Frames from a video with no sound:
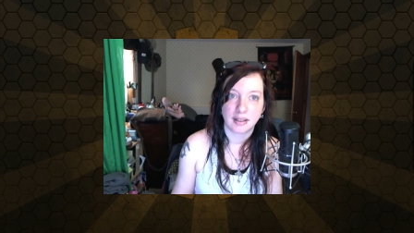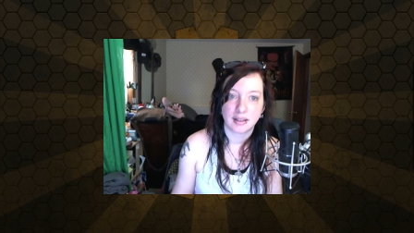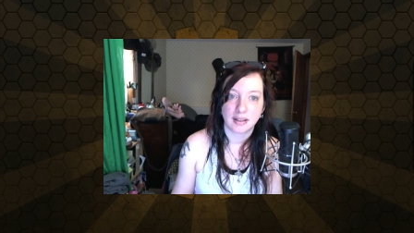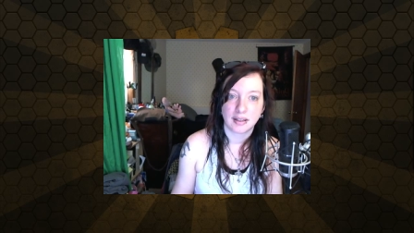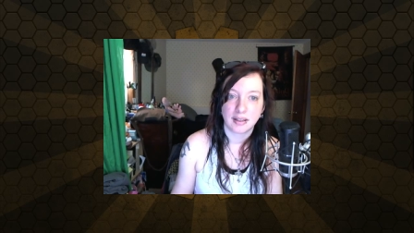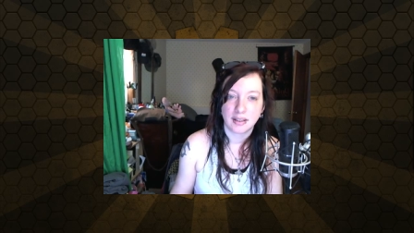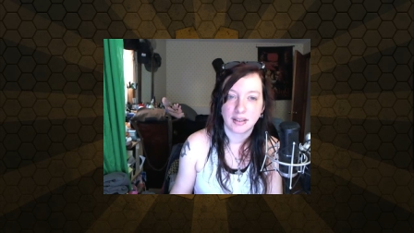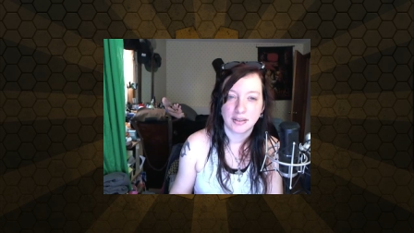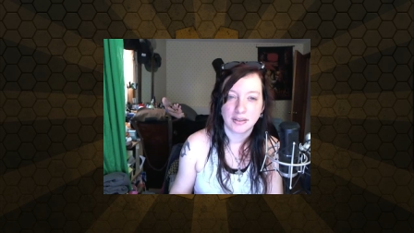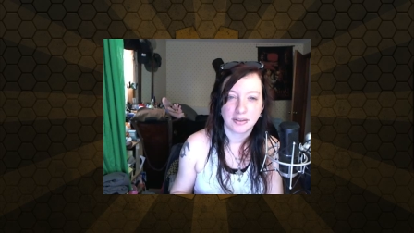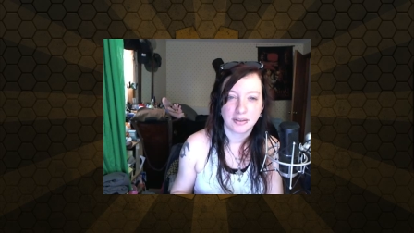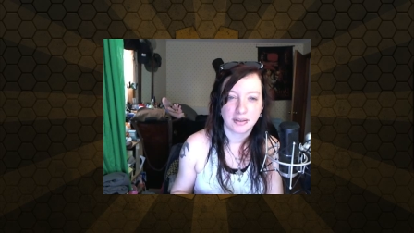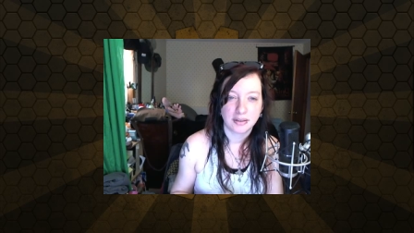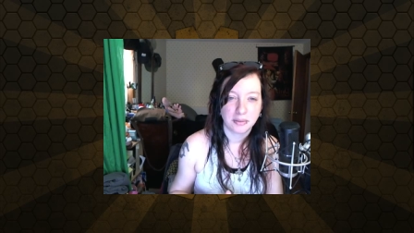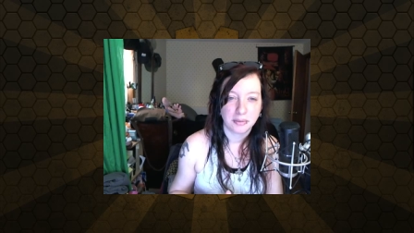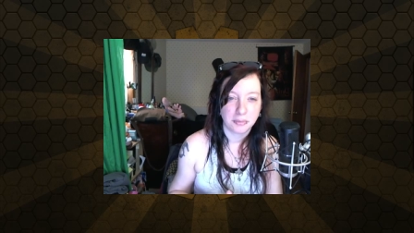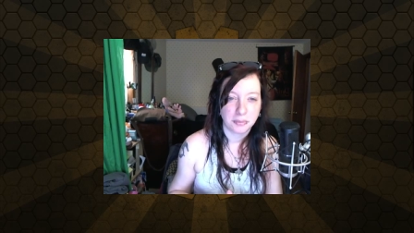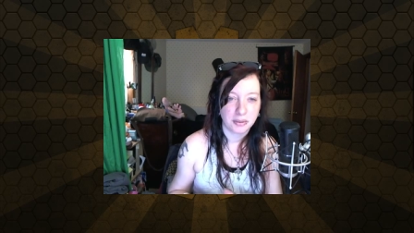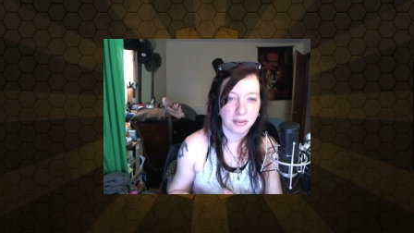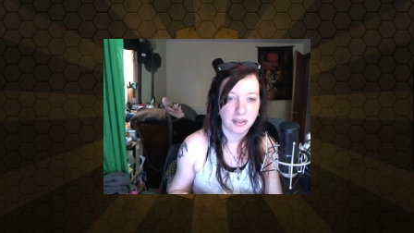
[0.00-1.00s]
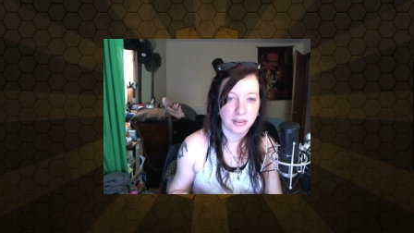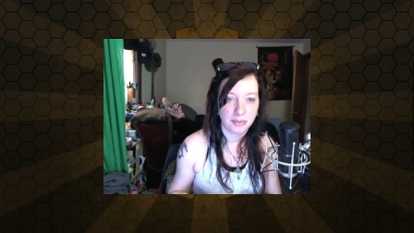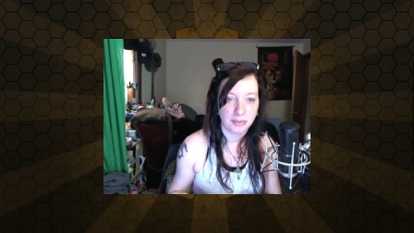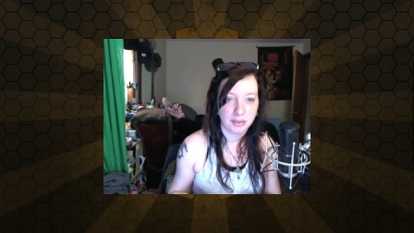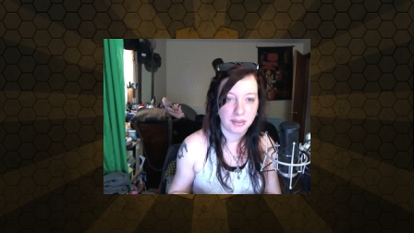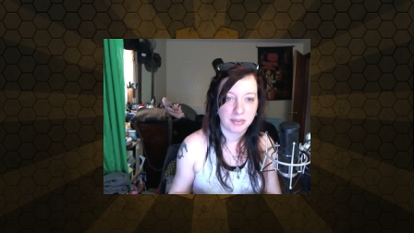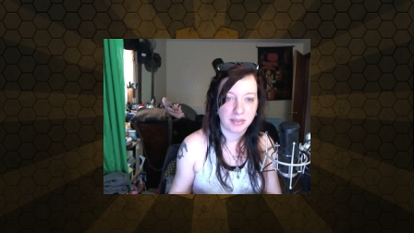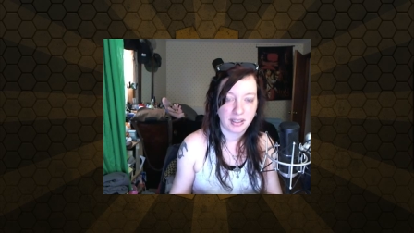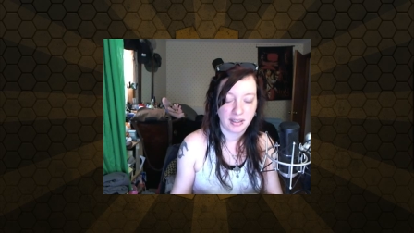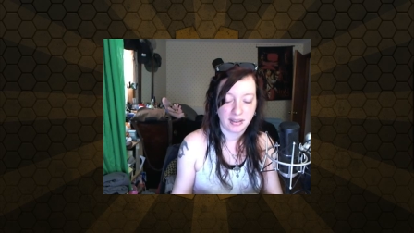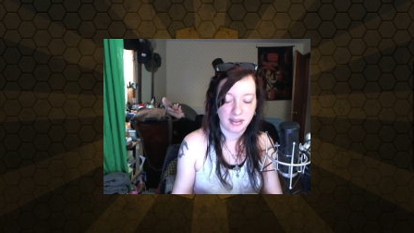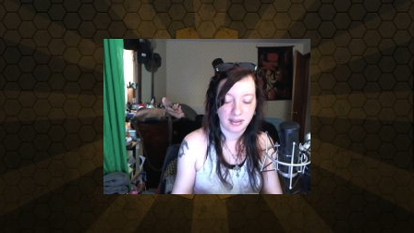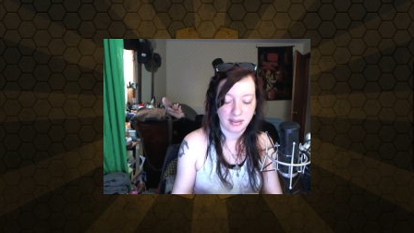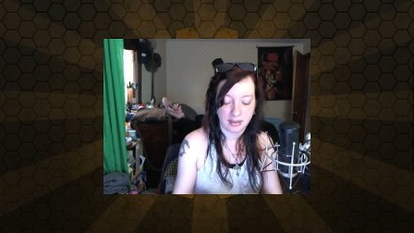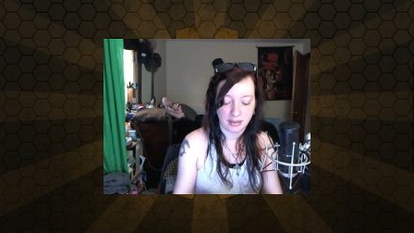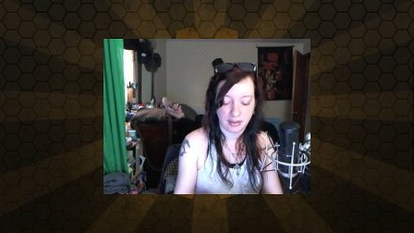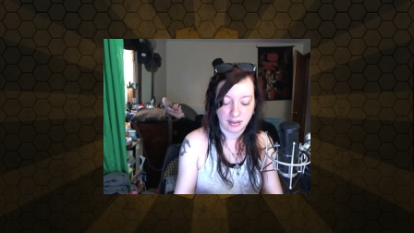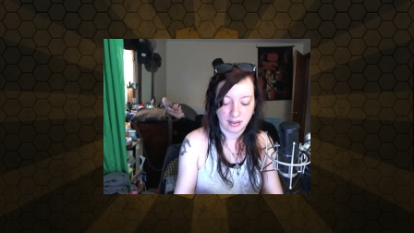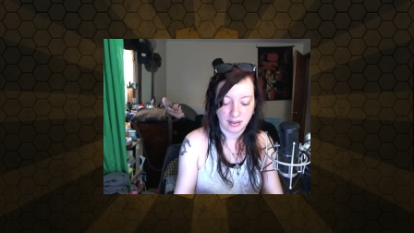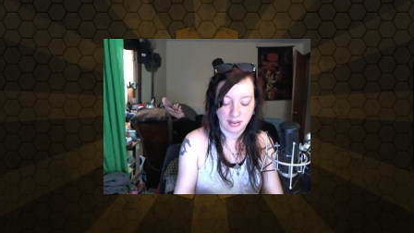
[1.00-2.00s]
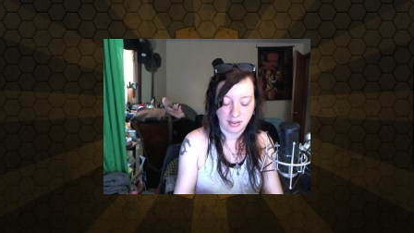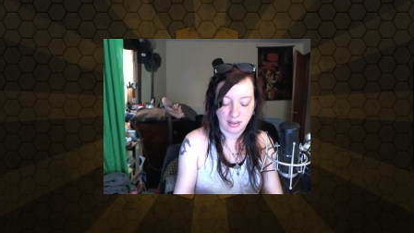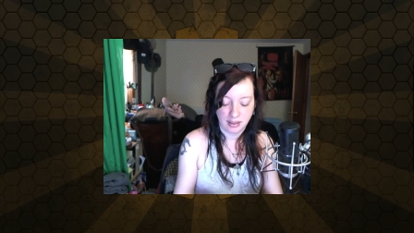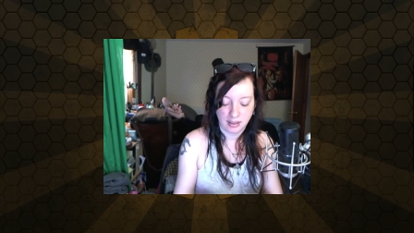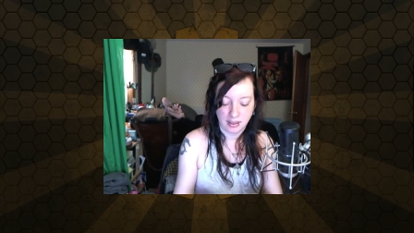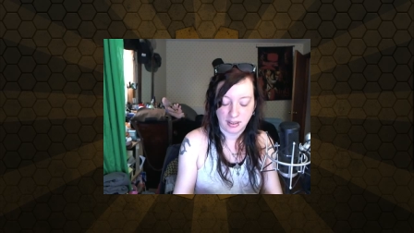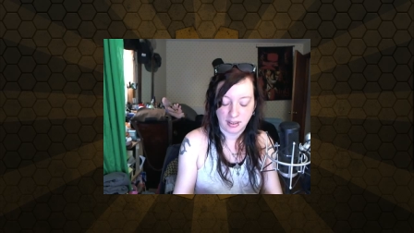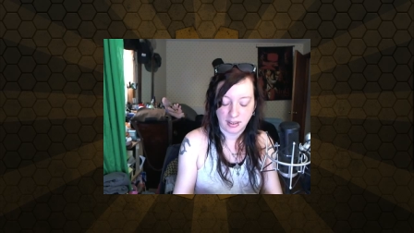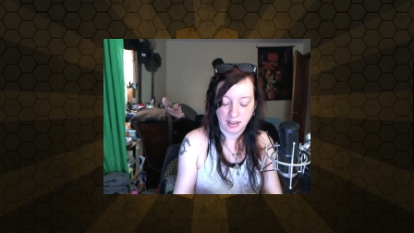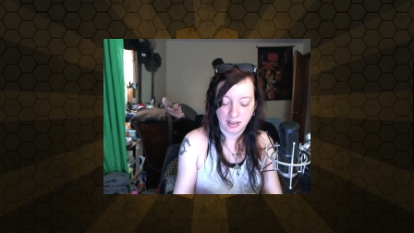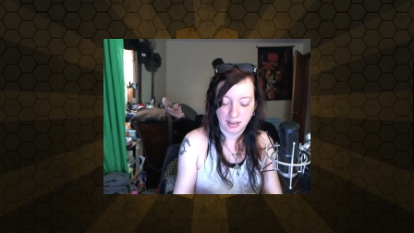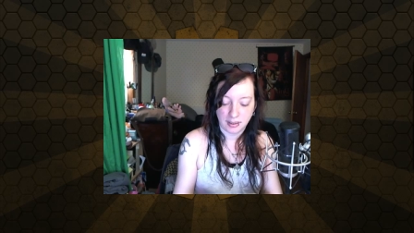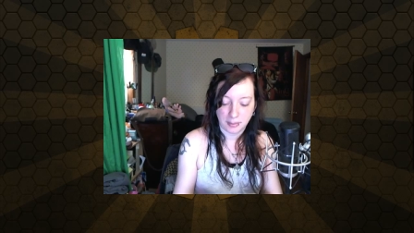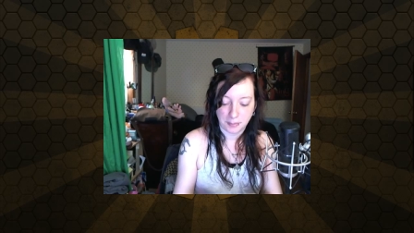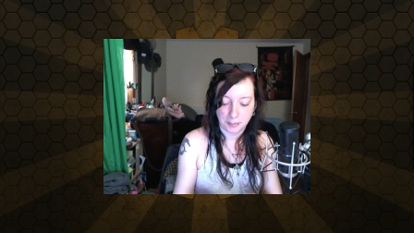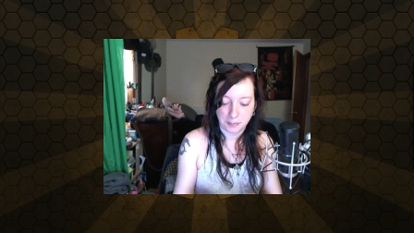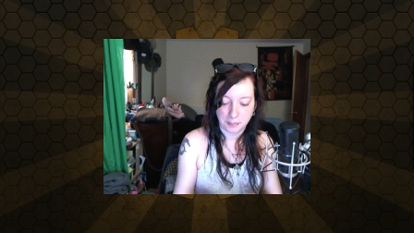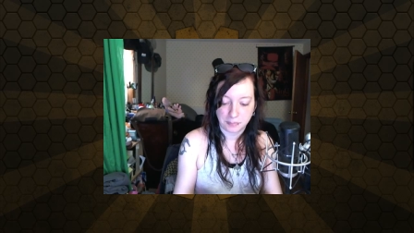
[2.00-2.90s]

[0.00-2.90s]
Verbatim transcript: it's they're pretty well blended, um,